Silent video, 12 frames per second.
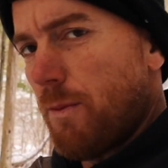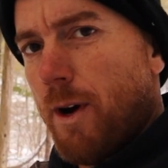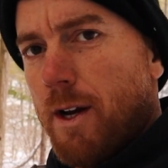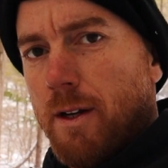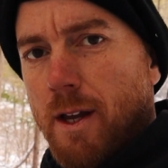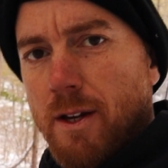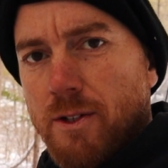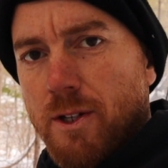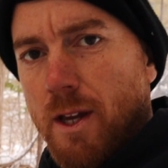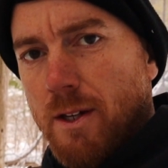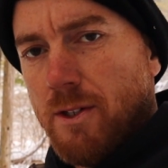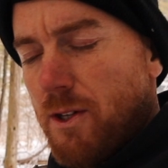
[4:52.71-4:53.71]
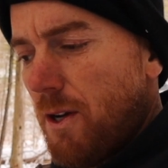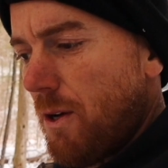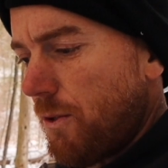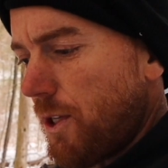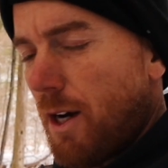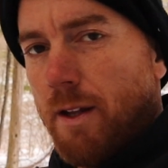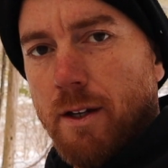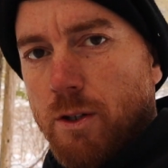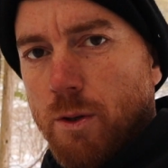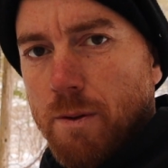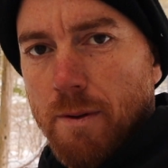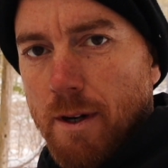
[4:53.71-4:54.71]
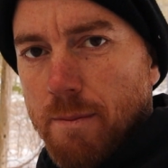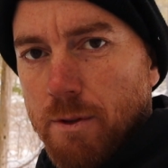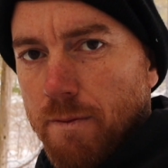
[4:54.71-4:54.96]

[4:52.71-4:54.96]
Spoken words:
you want a nice tight seal. It's kind of like doing ribs.